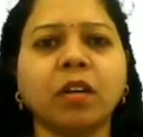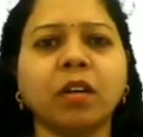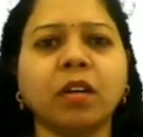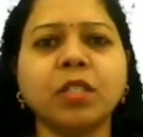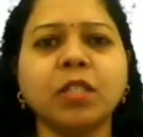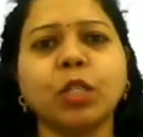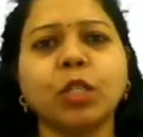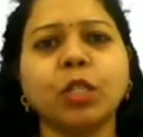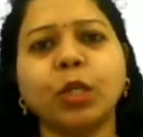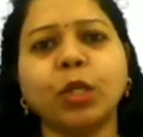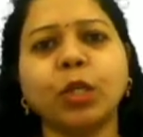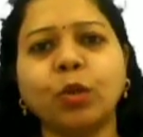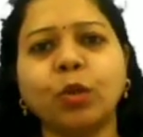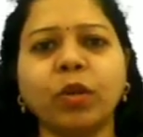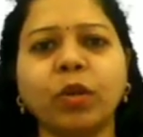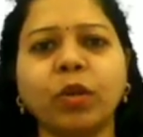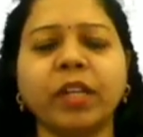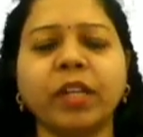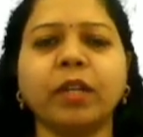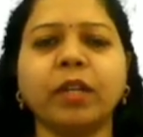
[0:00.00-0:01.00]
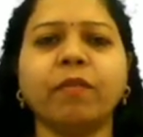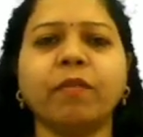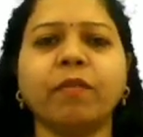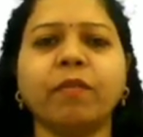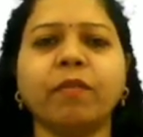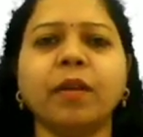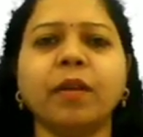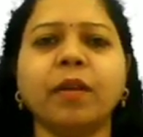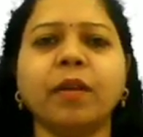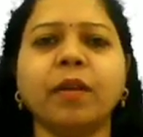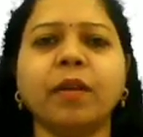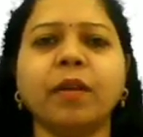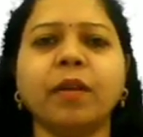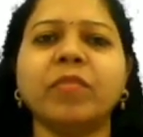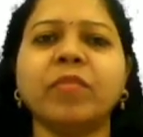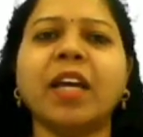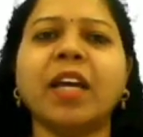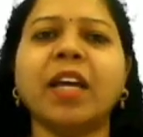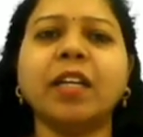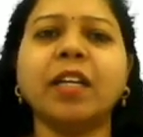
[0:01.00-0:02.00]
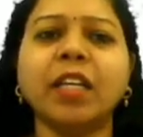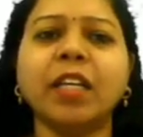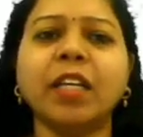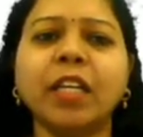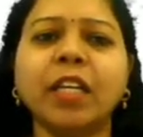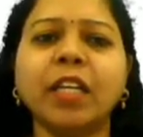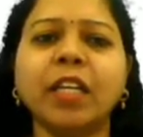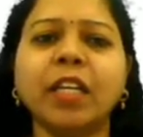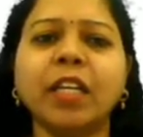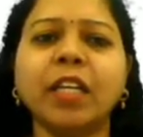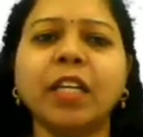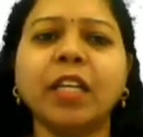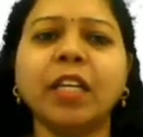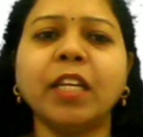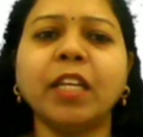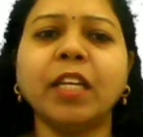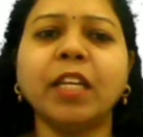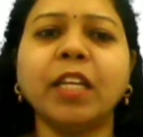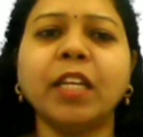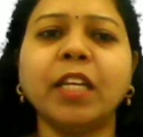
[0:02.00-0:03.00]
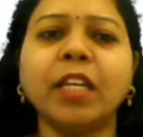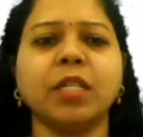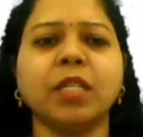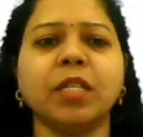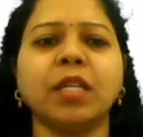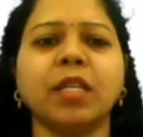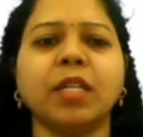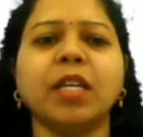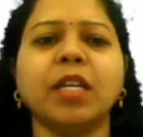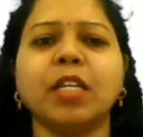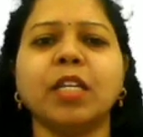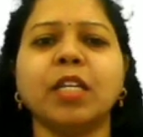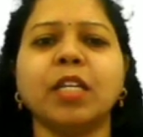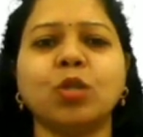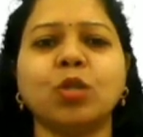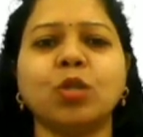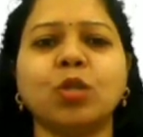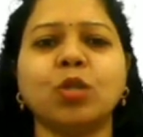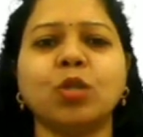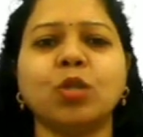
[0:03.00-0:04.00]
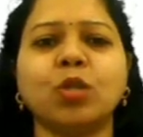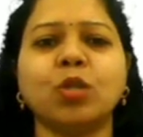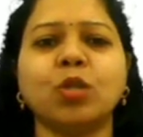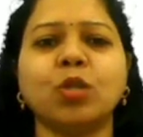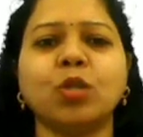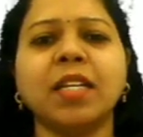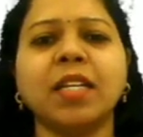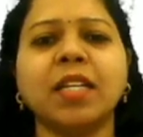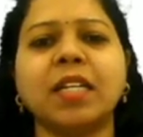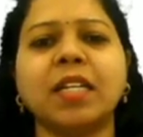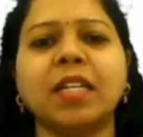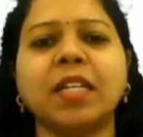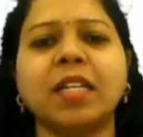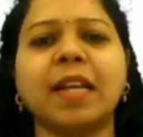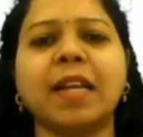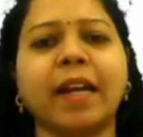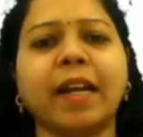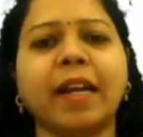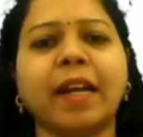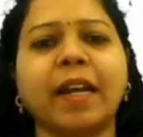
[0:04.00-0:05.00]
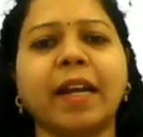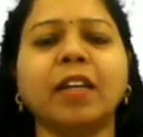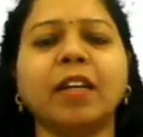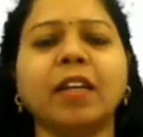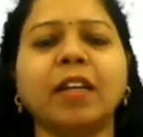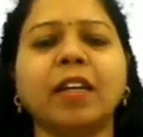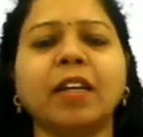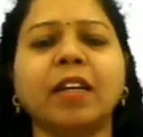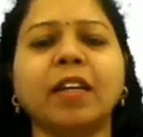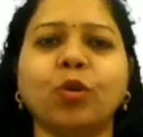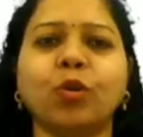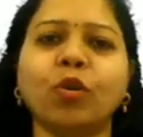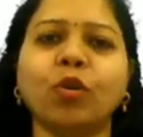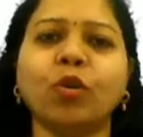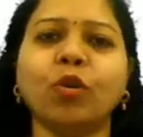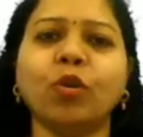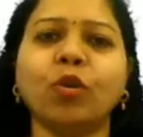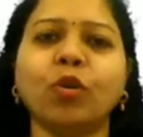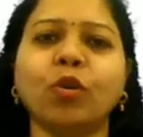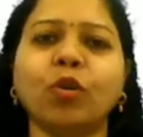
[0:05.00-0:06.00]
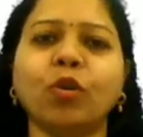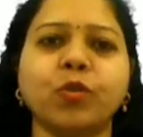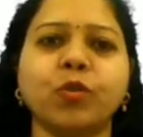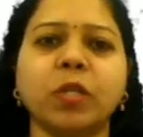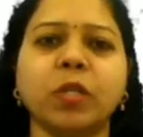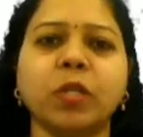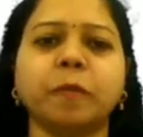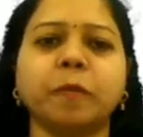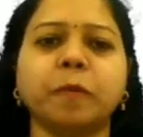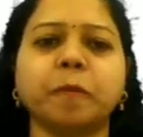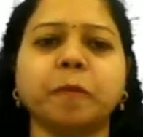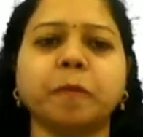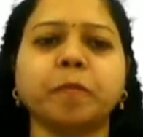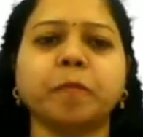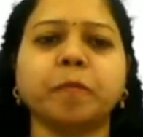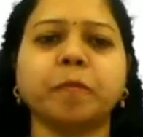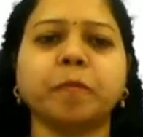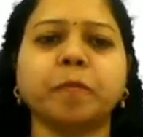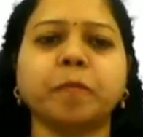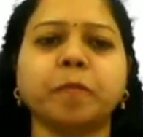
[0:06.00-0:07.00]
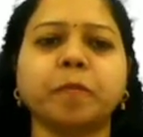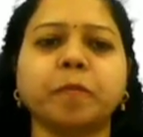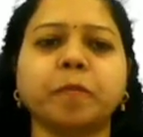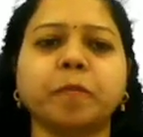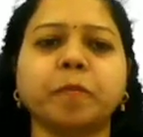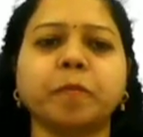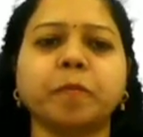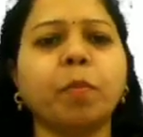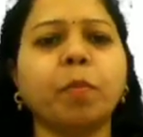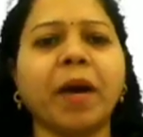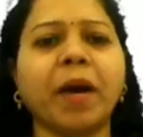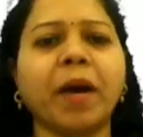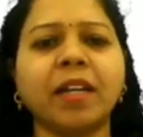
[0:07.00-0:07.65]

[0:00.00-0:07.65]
turns into liquid, that heat energy is known as its latent heat of fusion. So